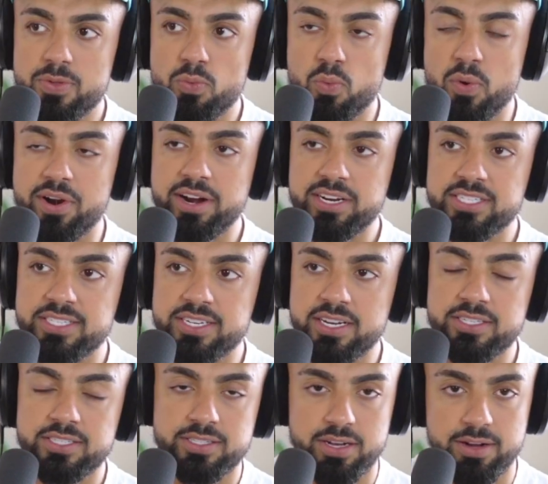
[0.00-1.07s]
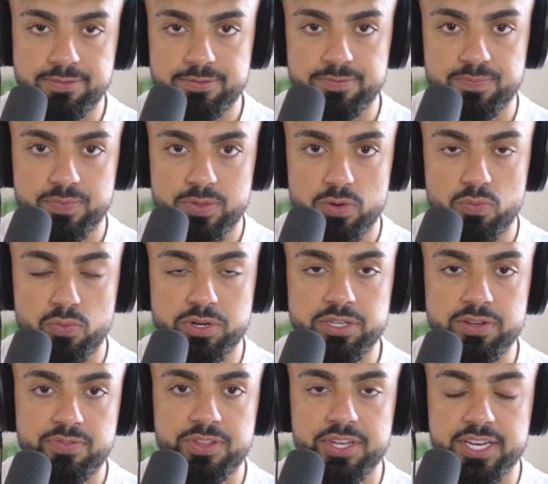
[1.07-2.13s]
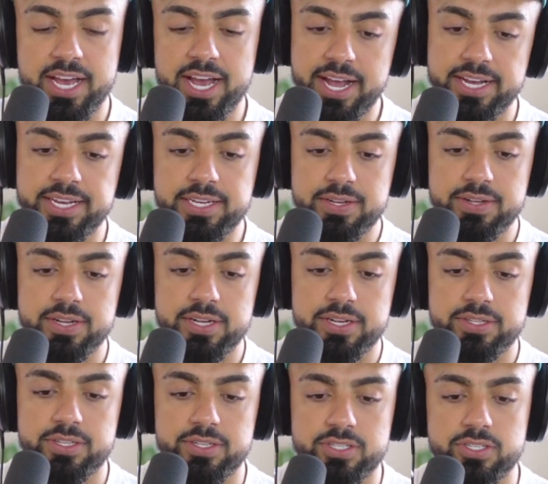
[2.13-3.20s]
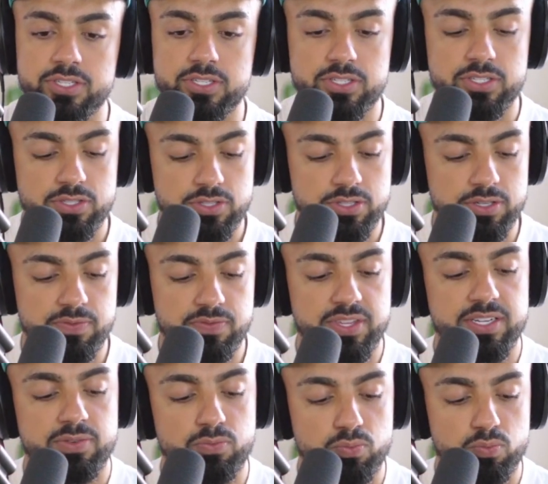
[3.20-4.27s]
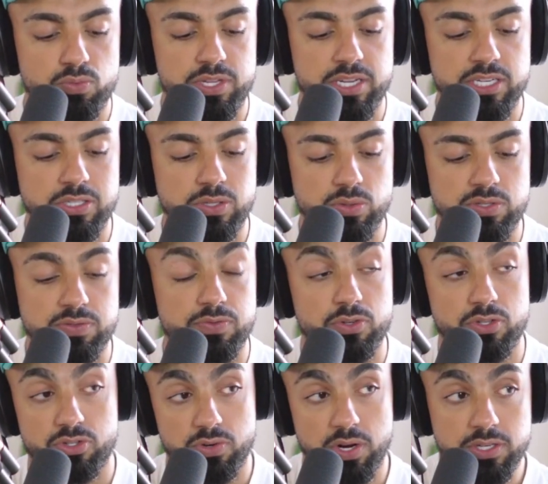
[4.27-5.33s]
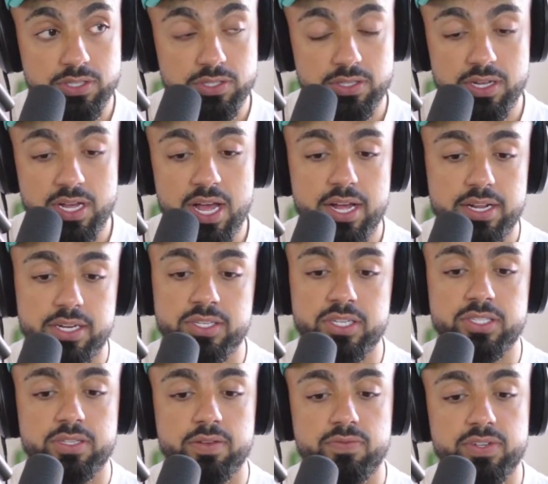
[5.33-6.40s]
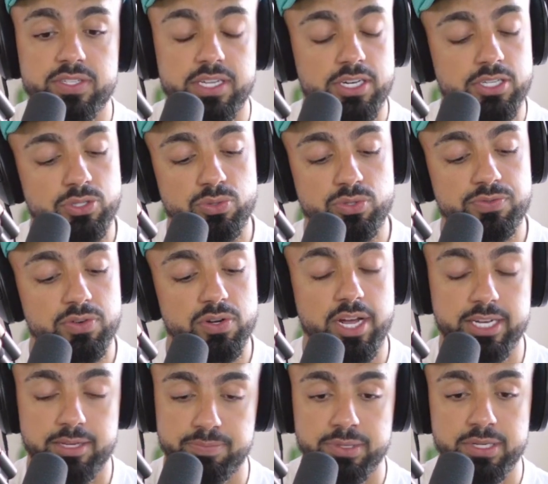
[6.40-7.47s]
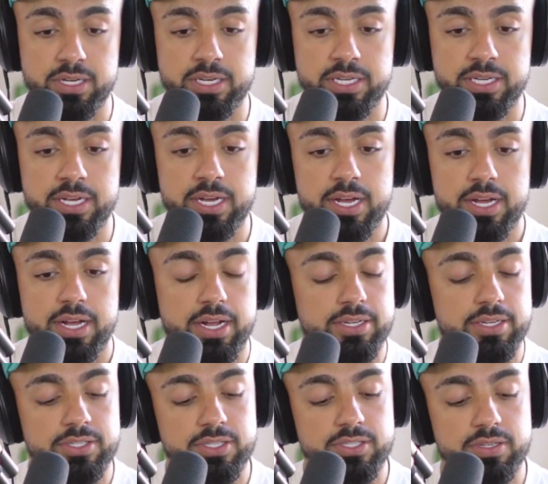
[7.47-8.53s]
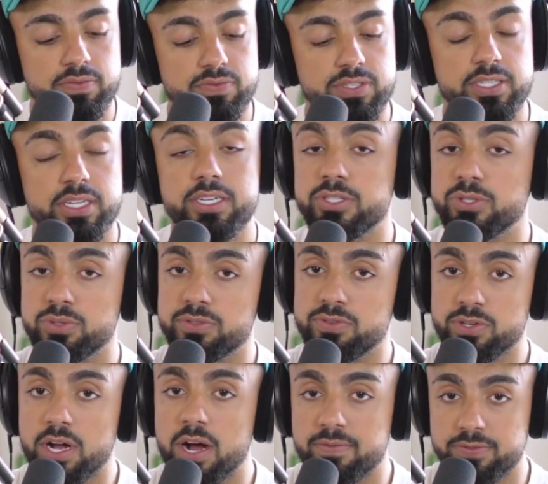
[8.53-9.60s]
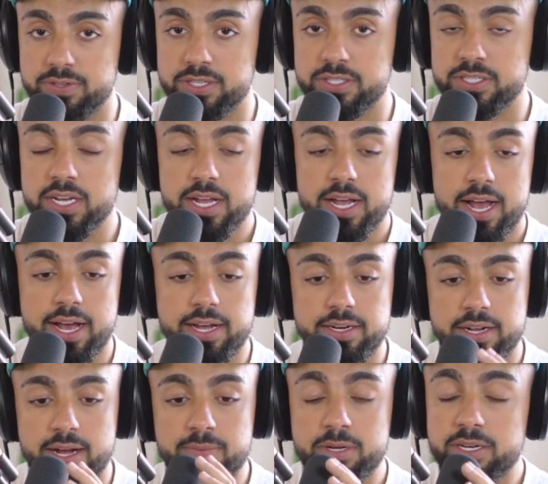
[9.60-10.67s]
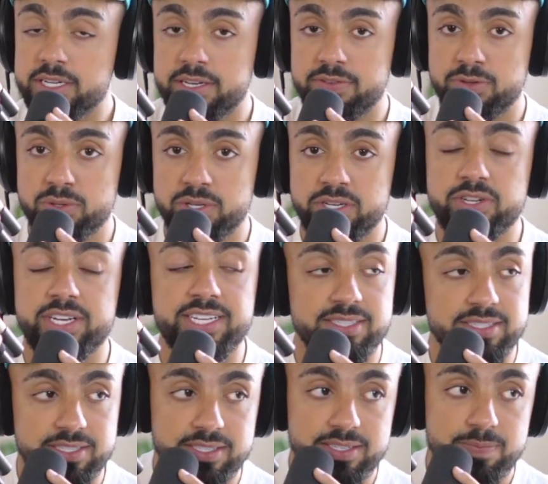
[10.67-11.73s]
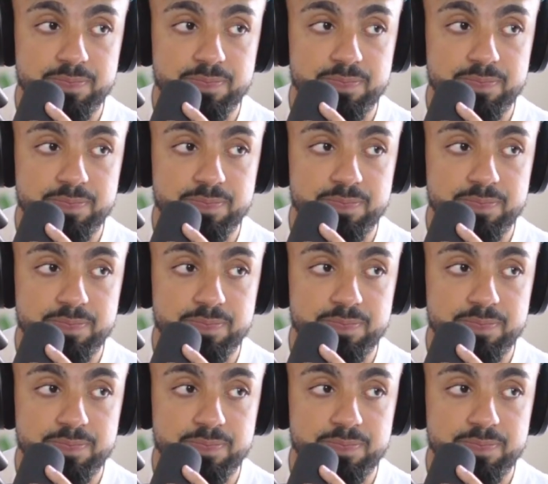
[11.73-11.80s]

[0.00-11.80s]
where I said stuff where you think, hey, this is something that I use for trust, this is something that I use for likability, and this is something that I use for confidence. And I'm gonna give you a little hint.